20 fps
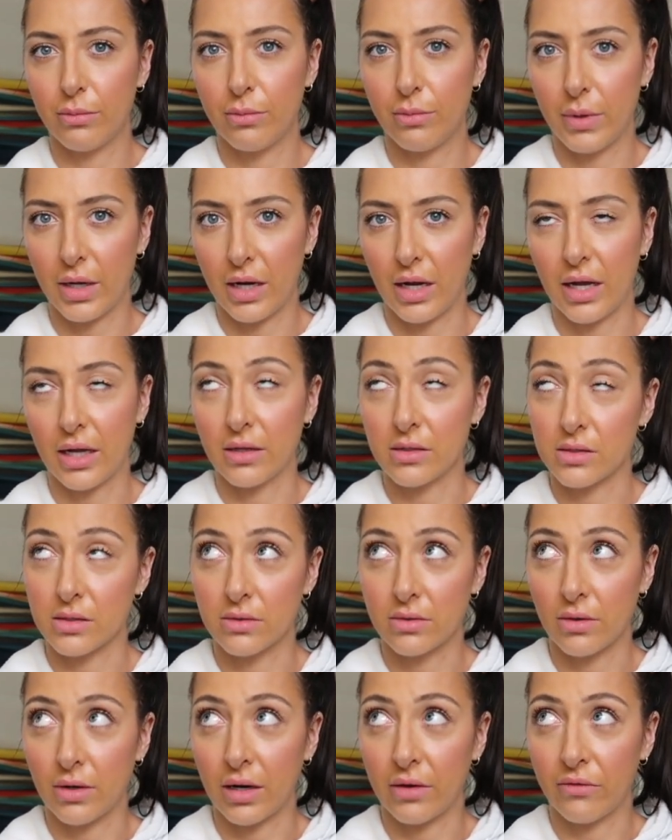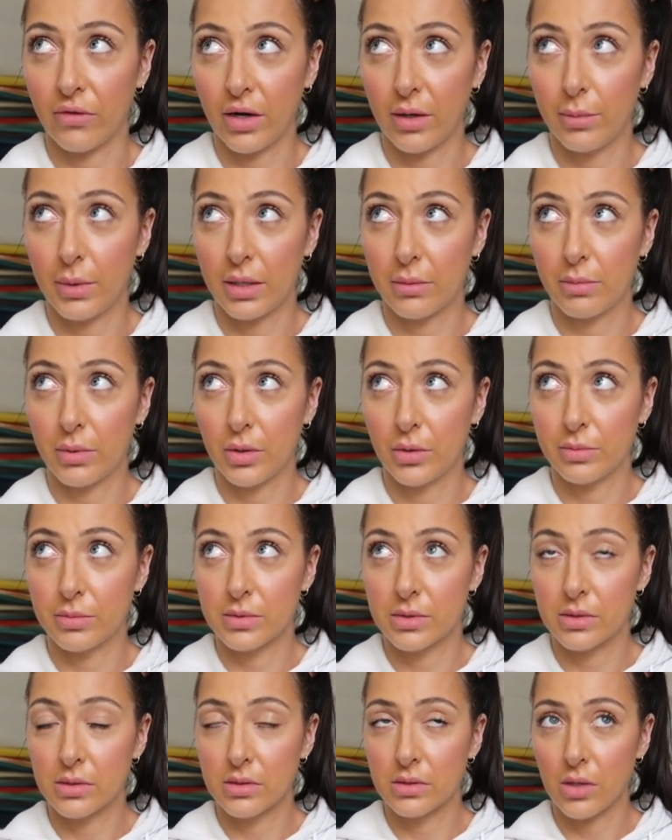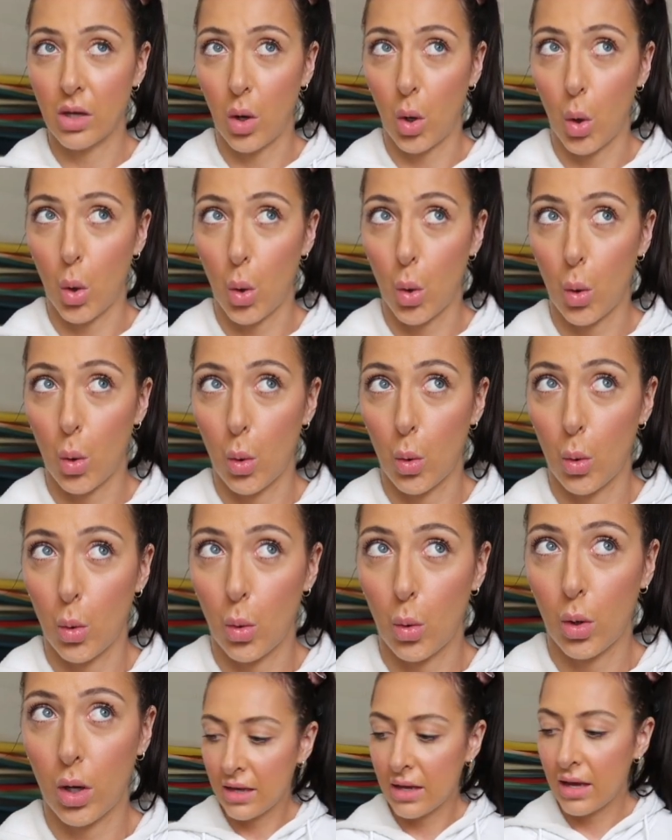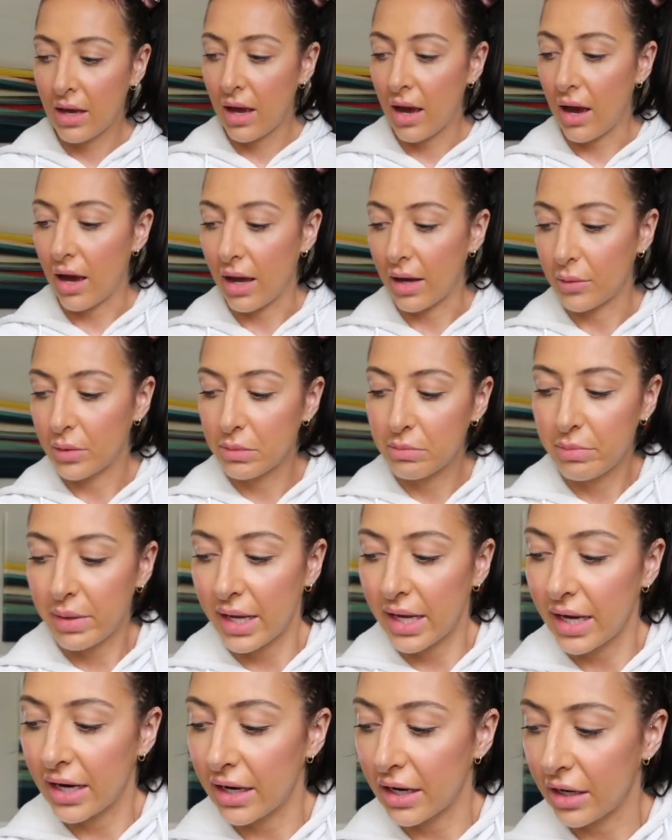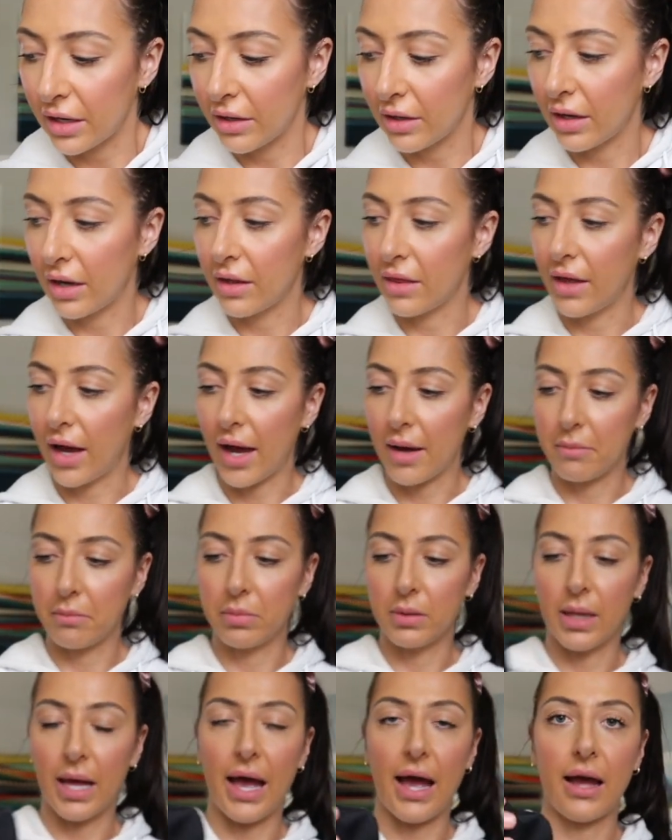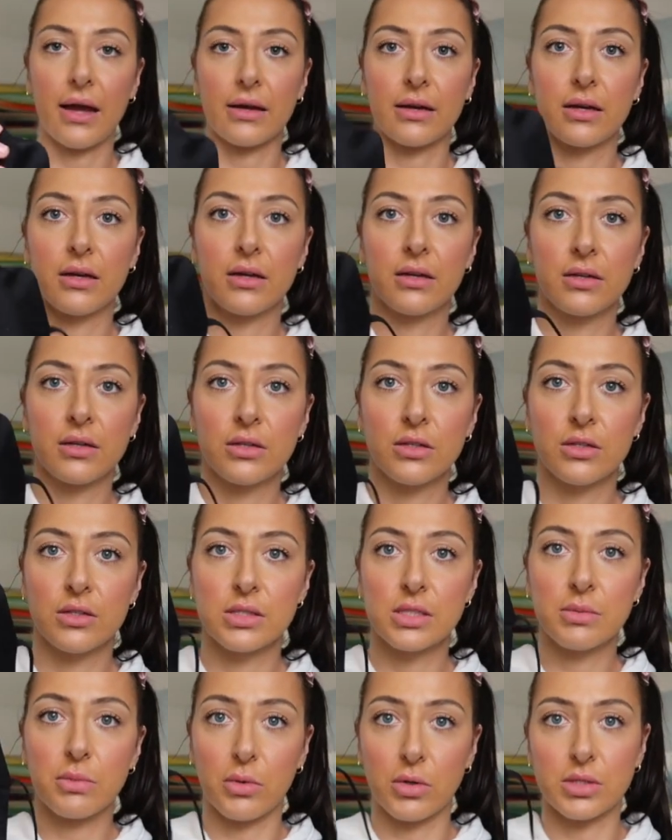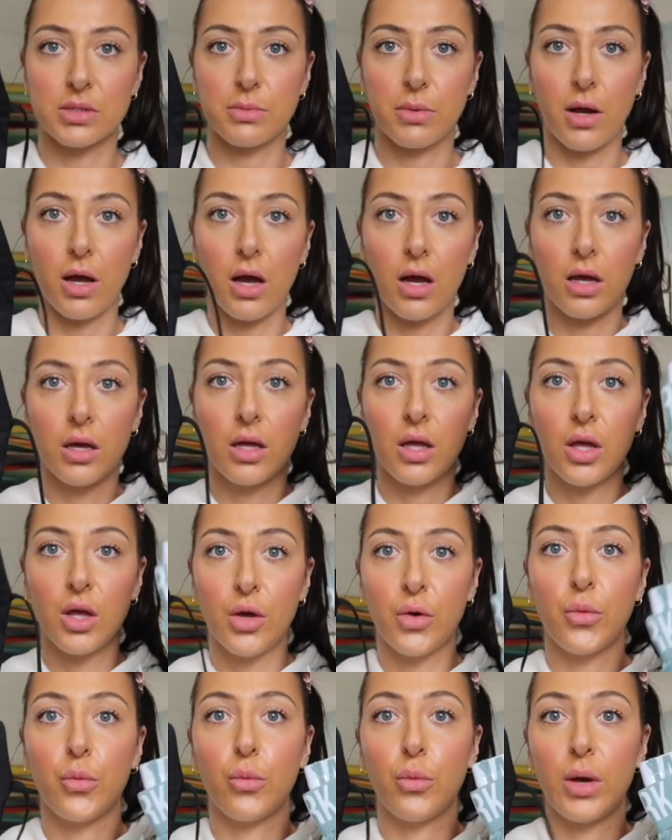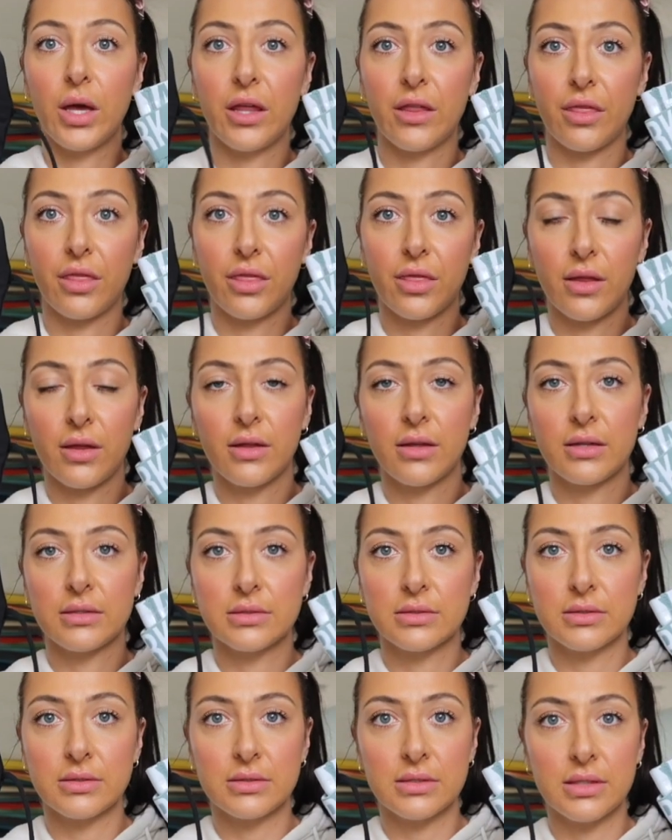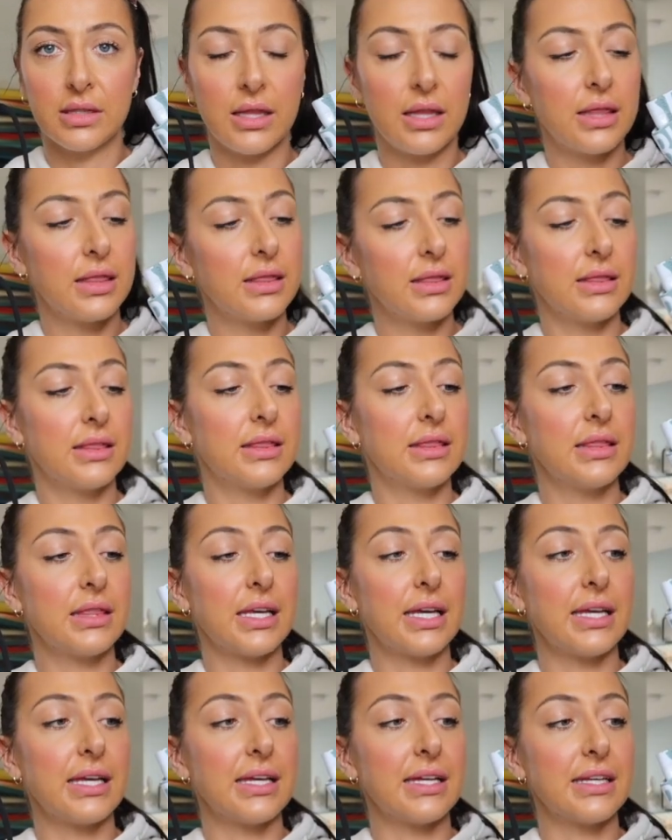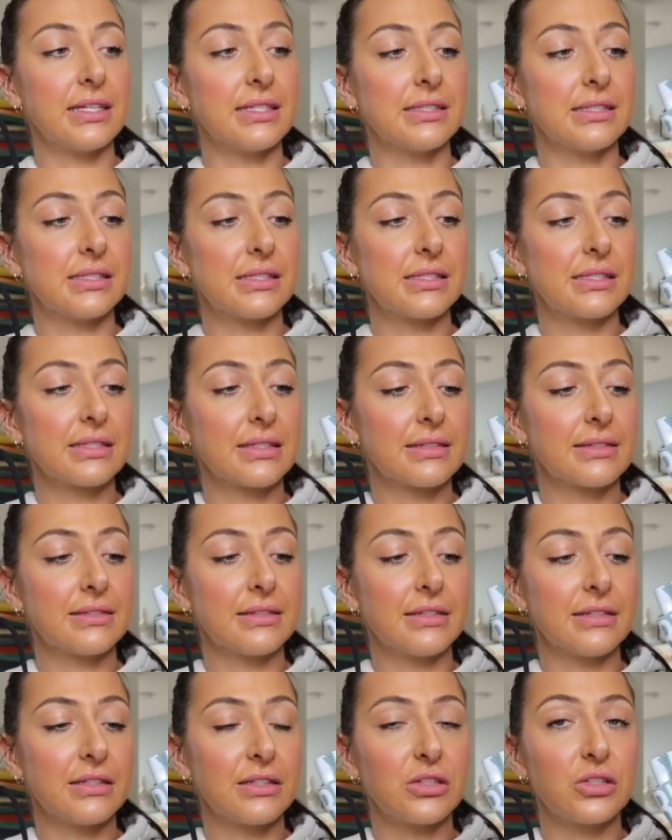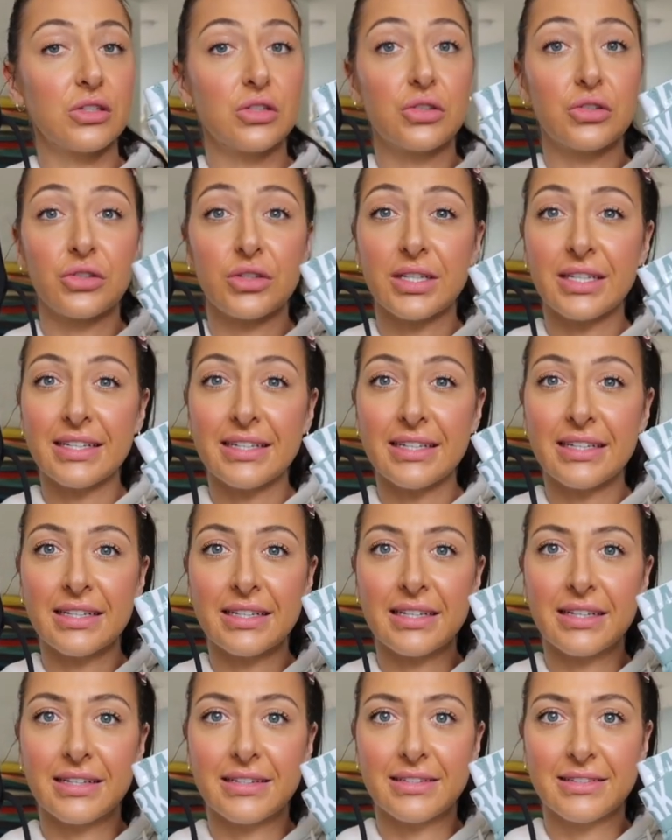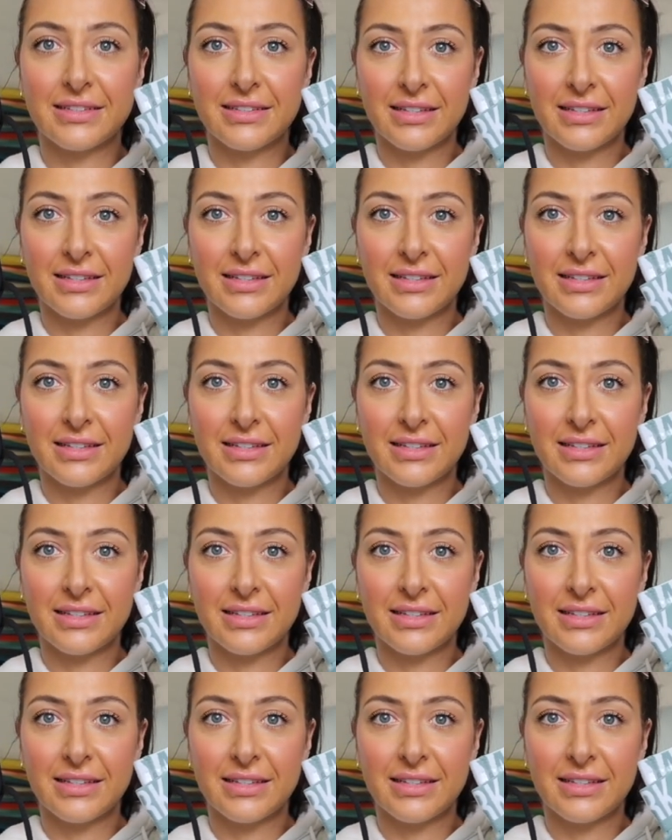But I also don't have very big boobs, so I would pair that black sports bra with these green